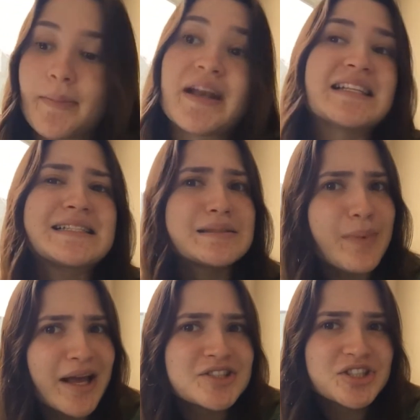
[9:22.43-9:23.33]
But
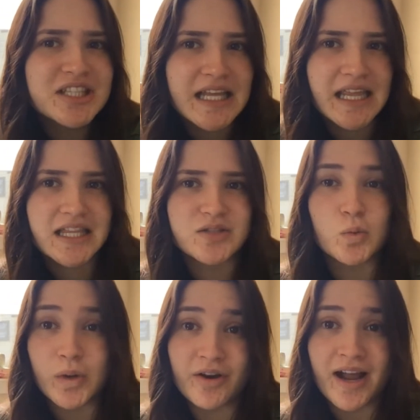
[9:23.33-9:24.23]
especially in this
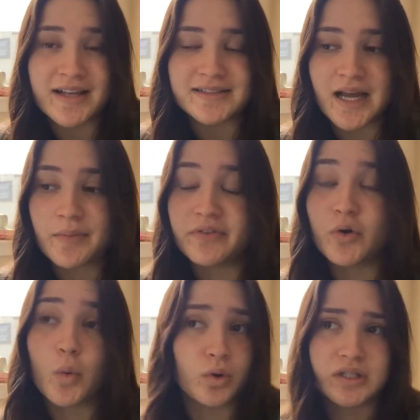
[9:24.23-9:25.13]
weird ass time of
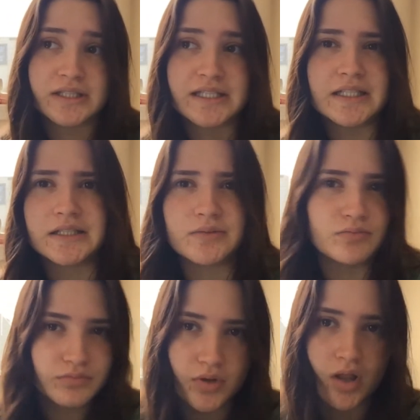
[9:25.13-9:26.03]
quarantine
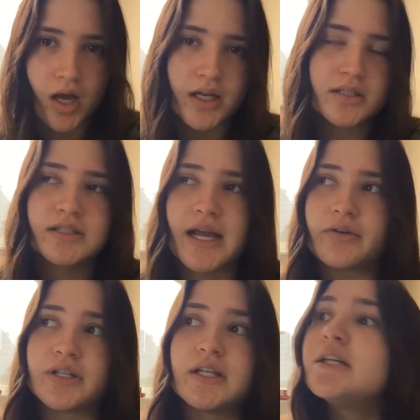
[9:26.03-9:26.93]
and
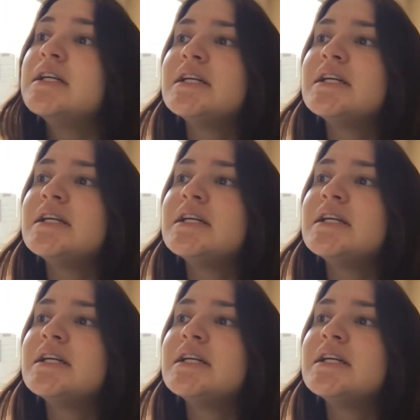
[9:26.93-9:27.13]
lockdown and